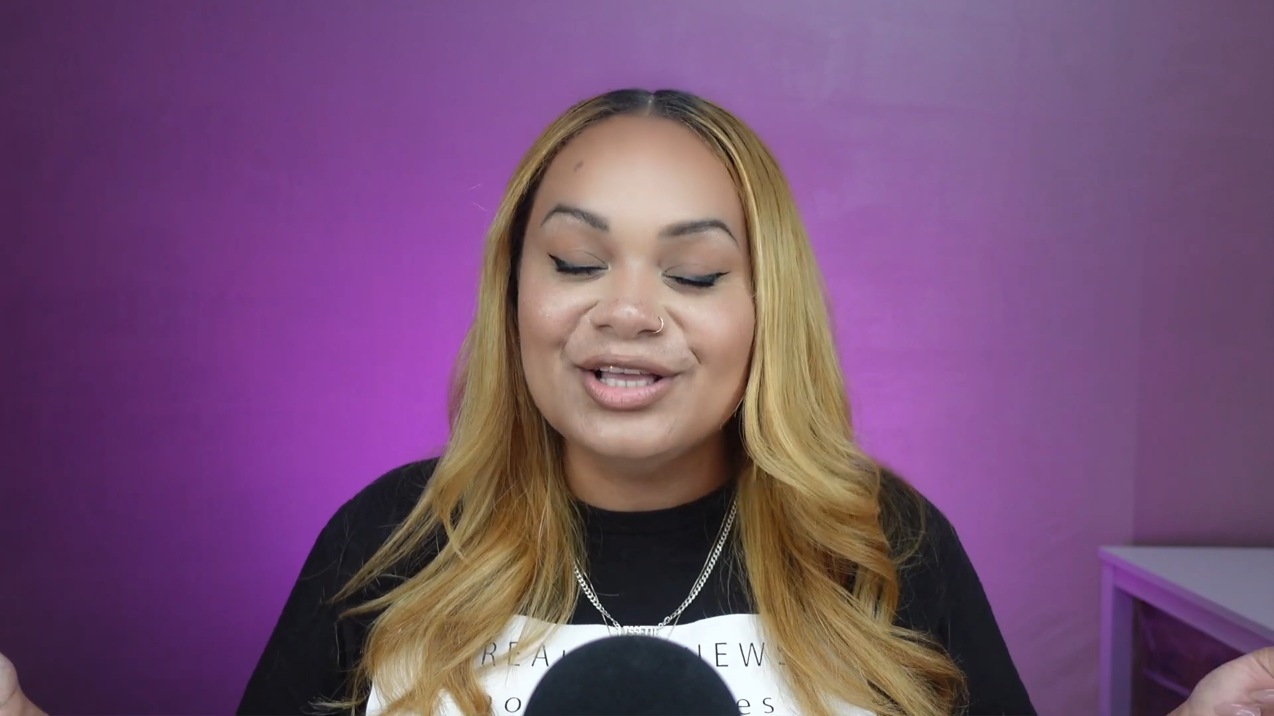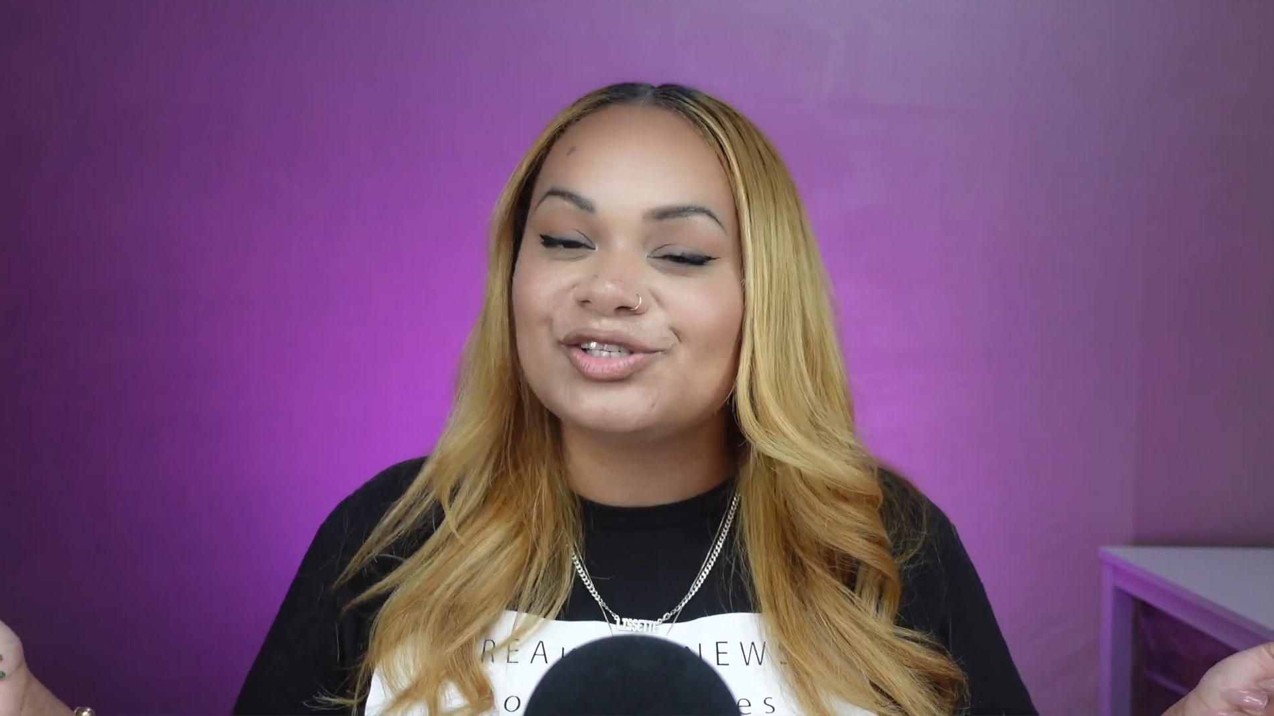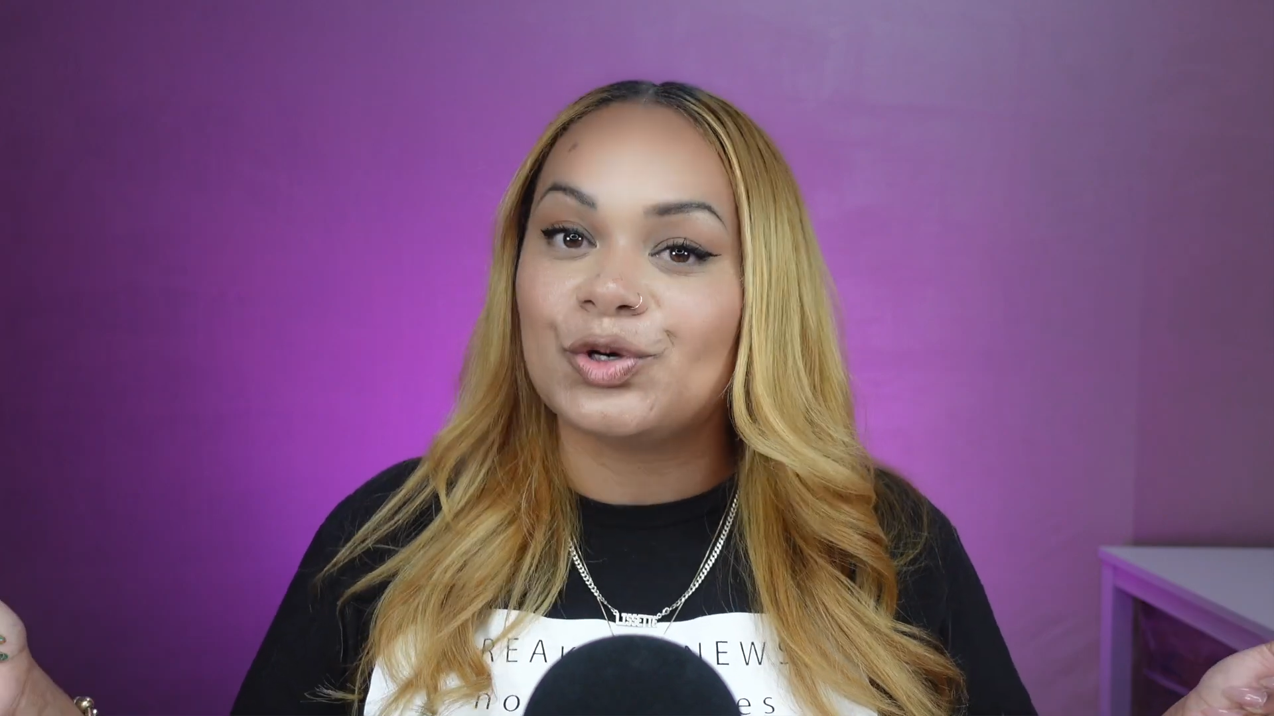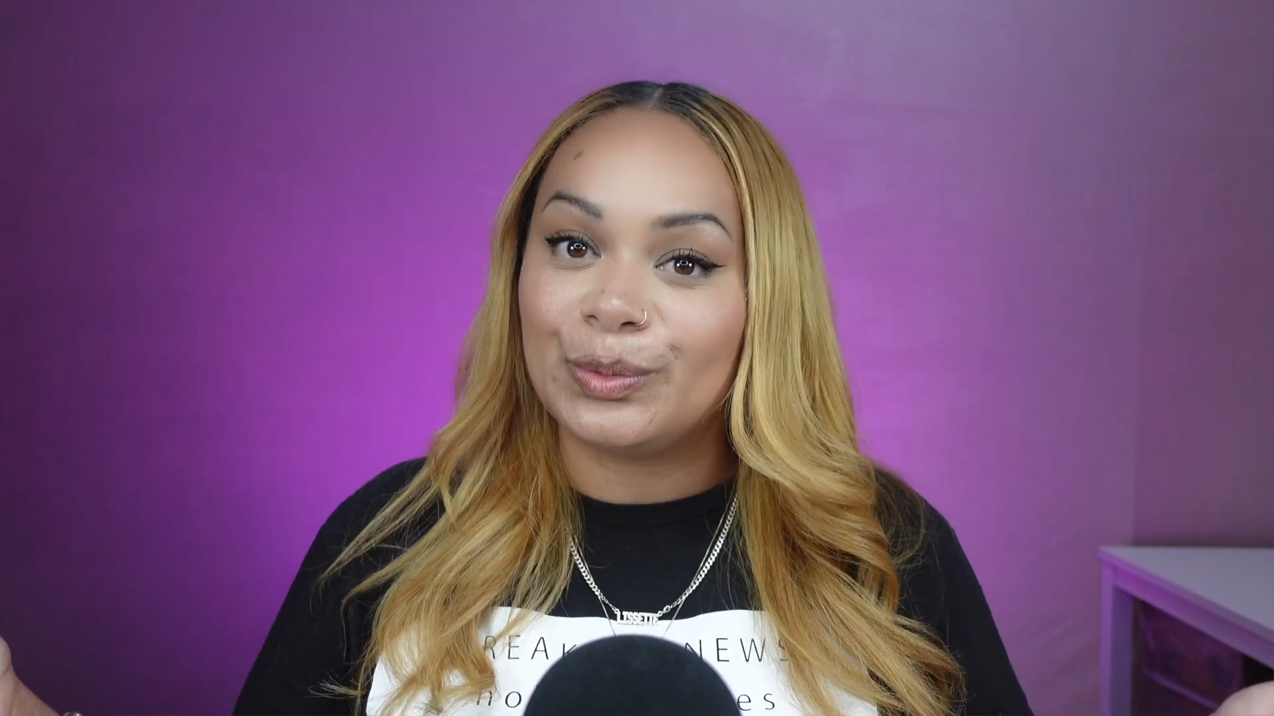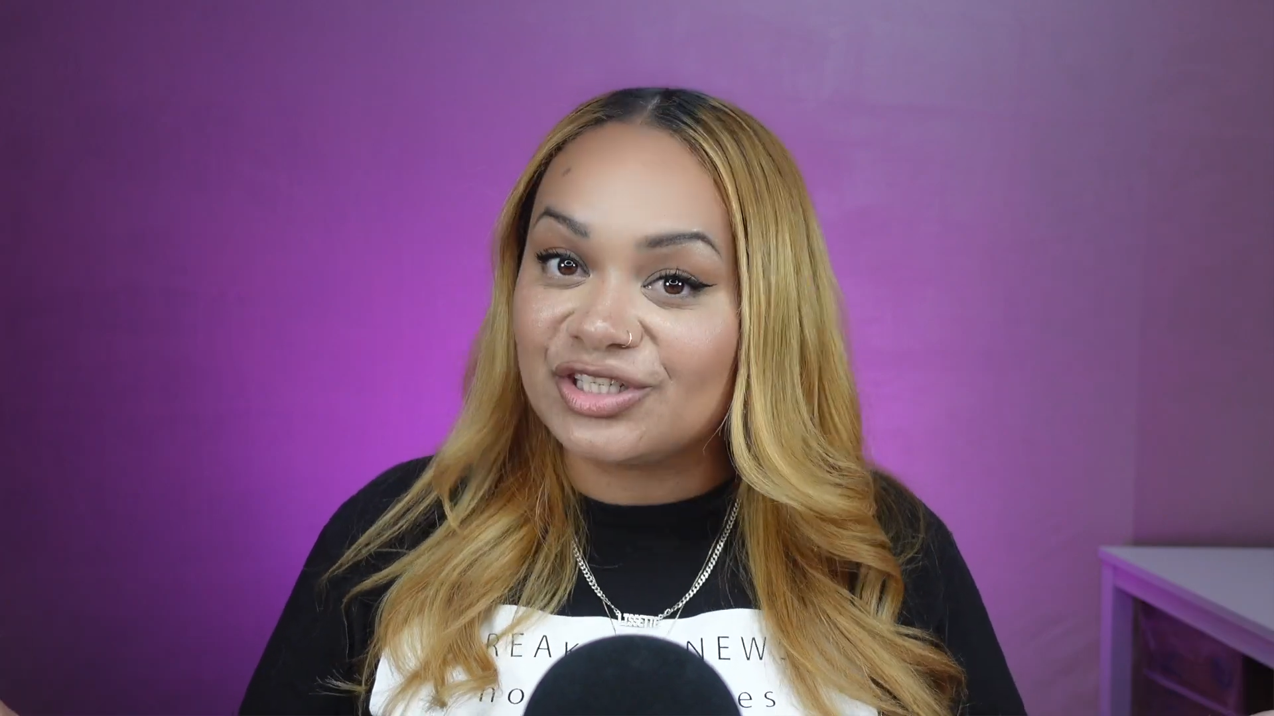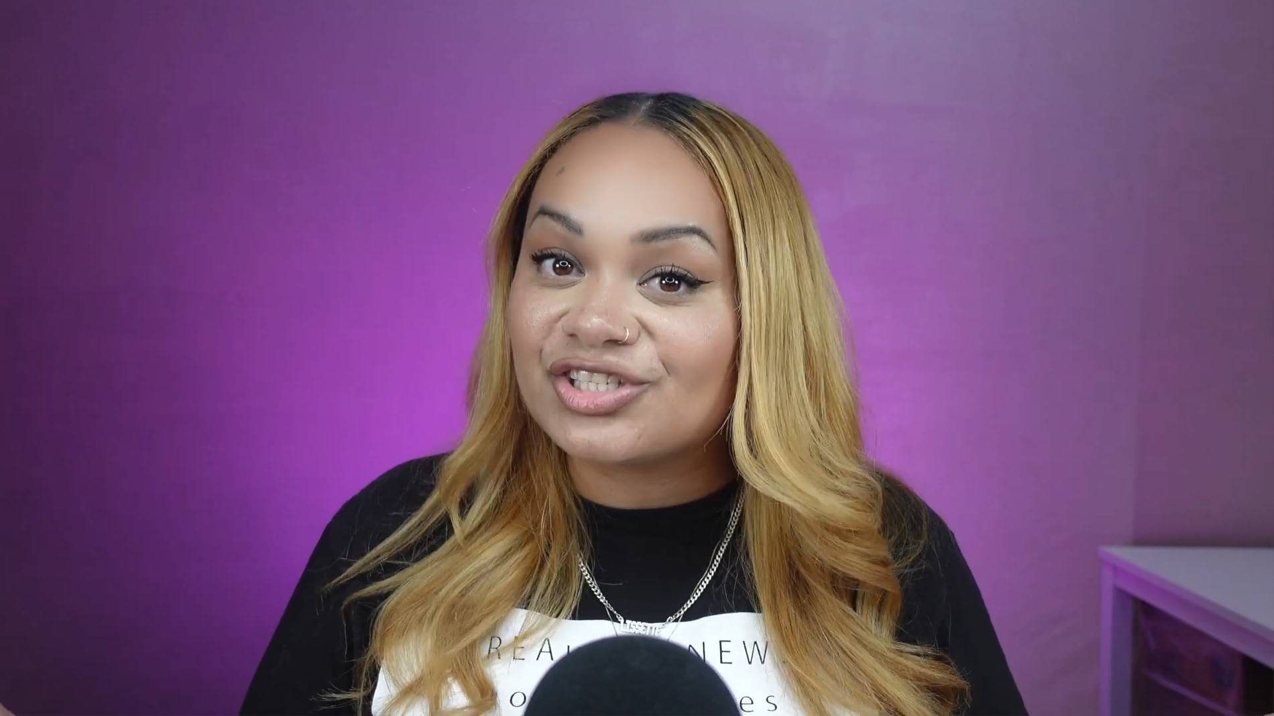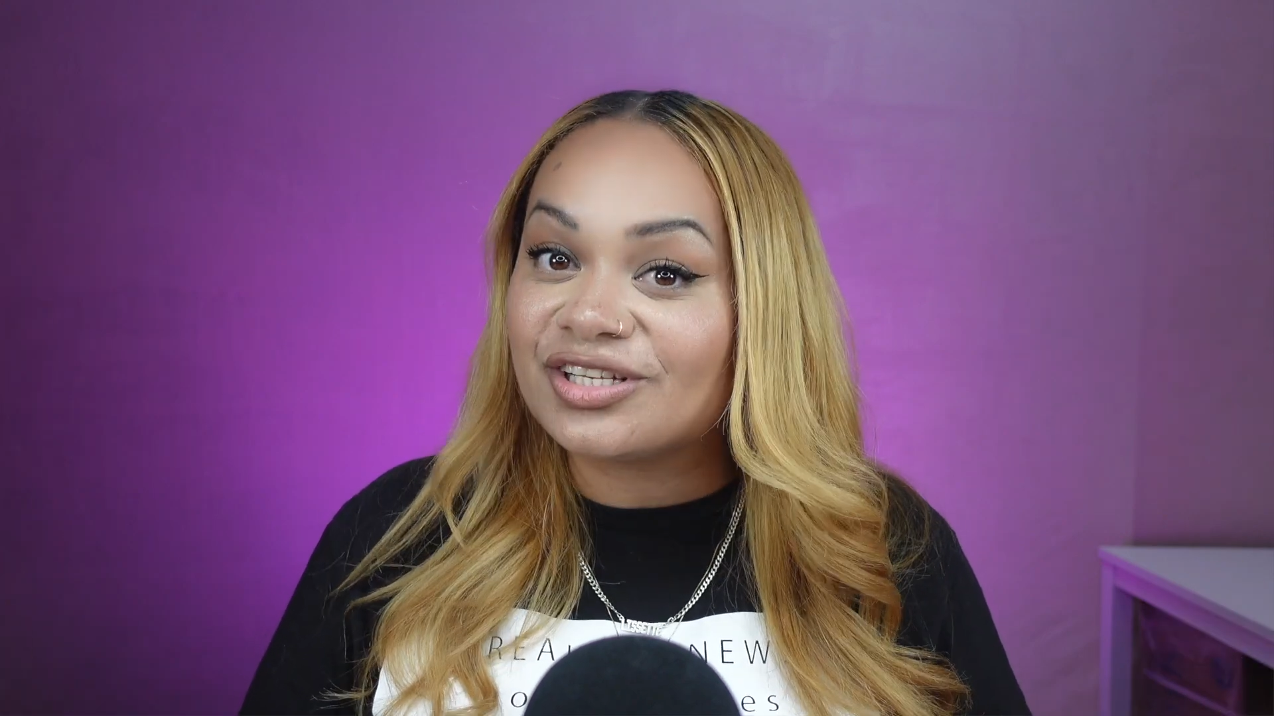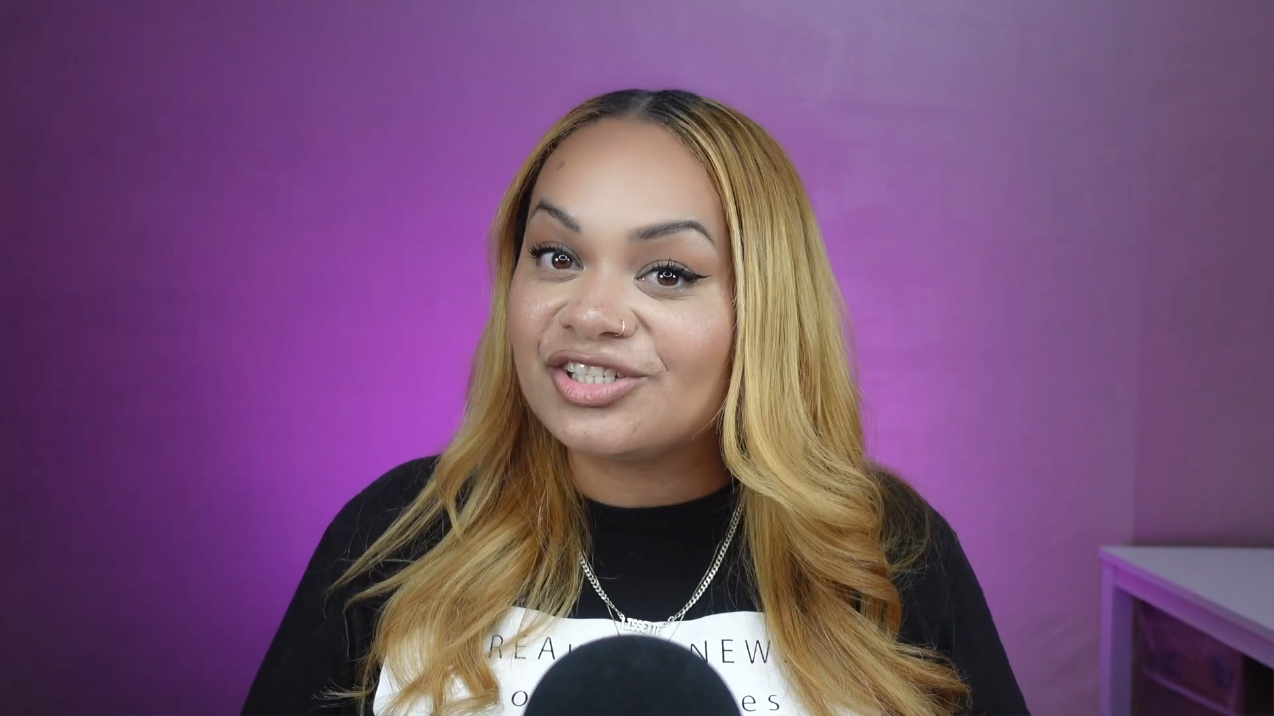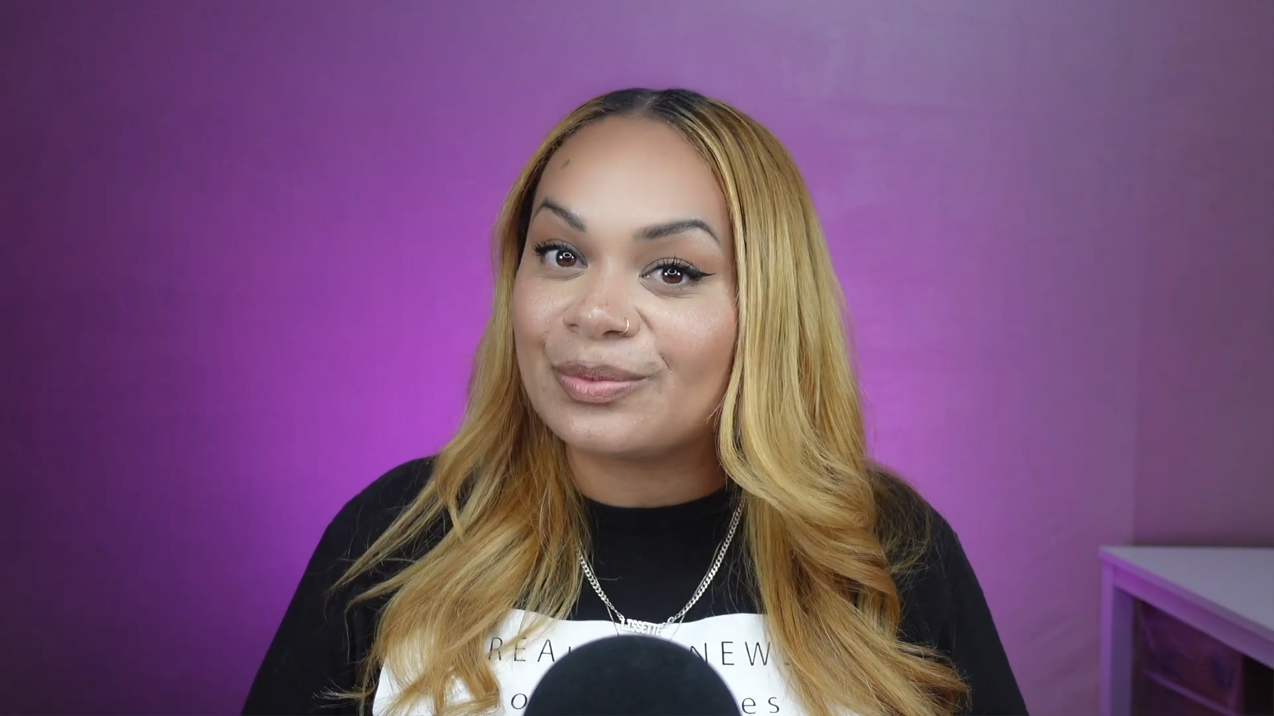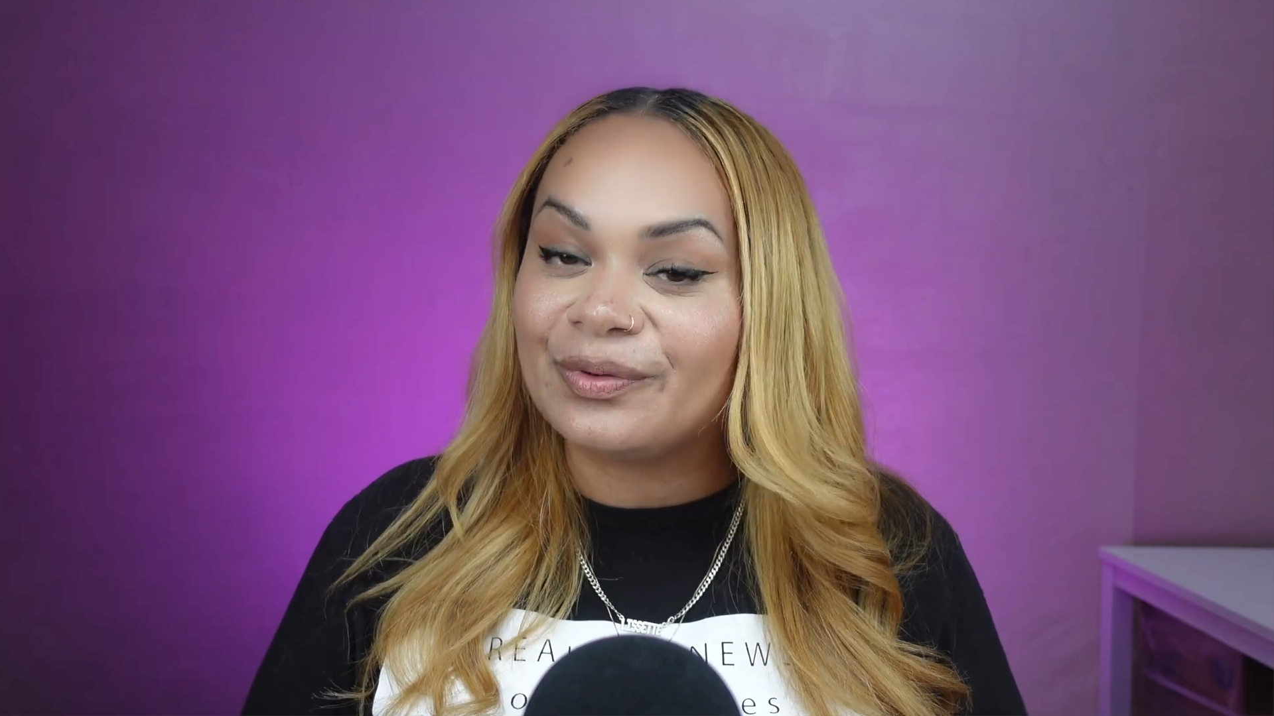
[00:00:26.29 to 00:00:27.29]
so we're just
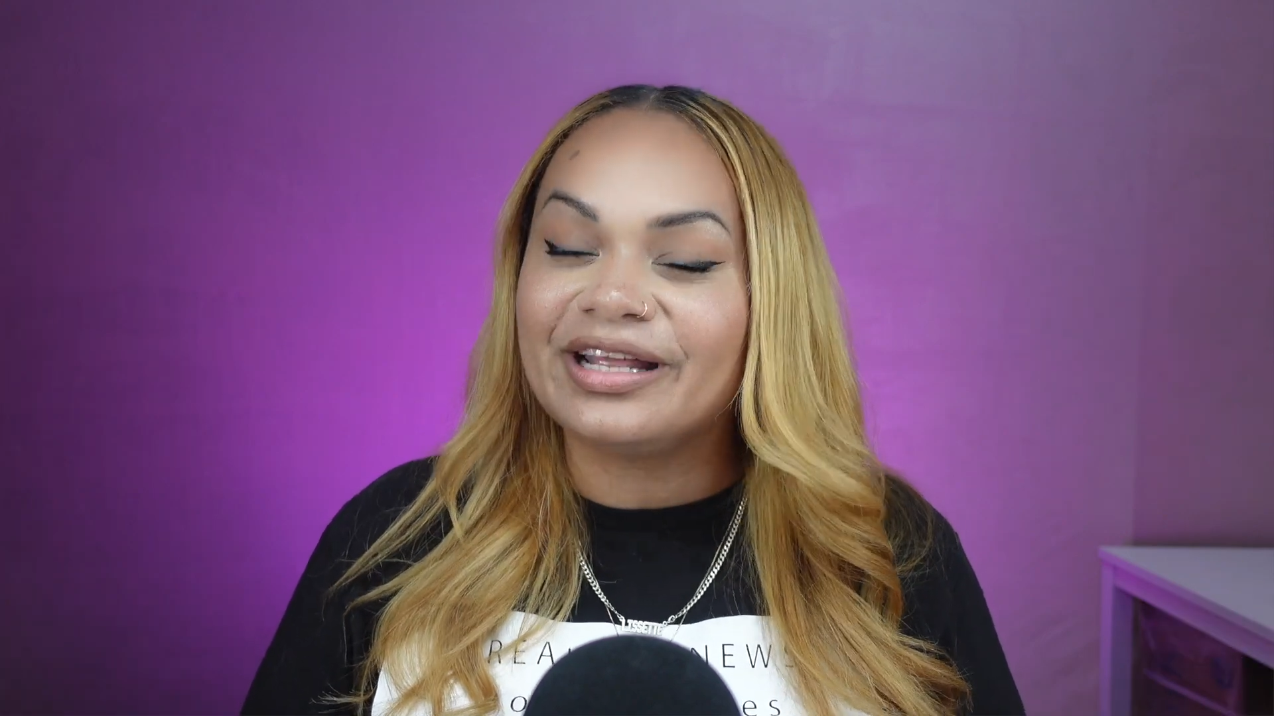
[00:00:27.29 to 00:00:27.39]
gonna jump right